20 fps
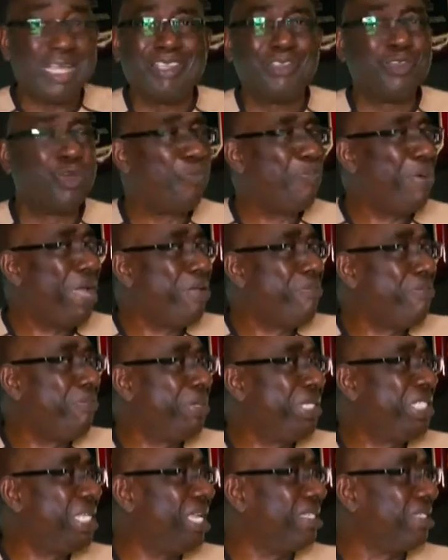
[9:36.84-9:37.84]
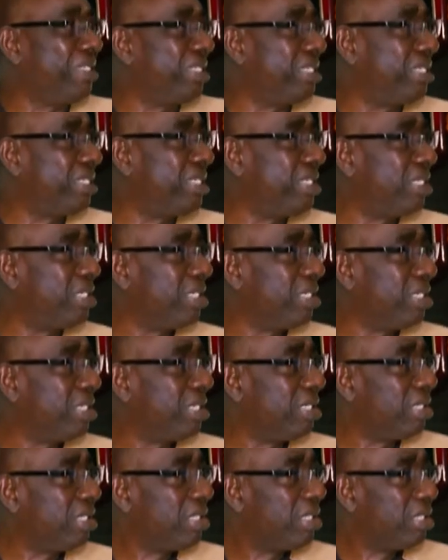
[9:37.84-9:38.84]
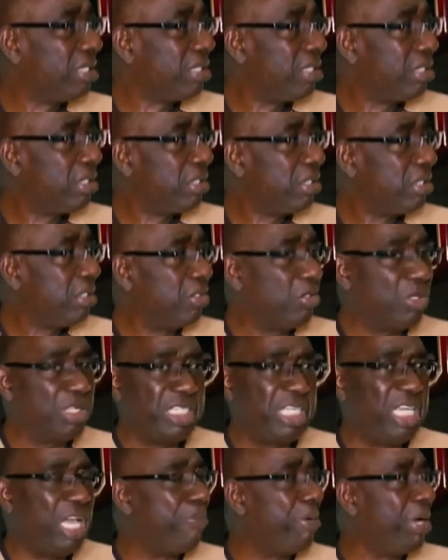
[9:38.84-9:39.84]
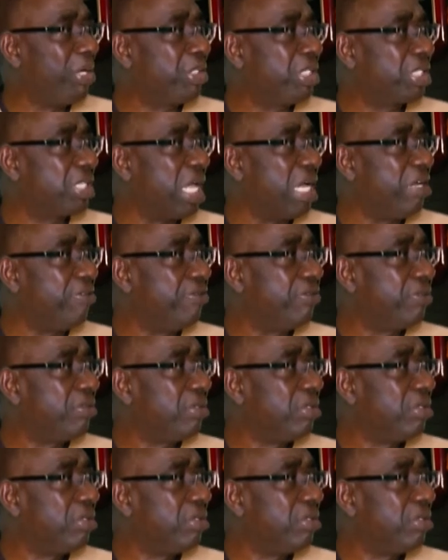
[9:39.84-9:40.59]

You pay him pittance. You don't care about his life.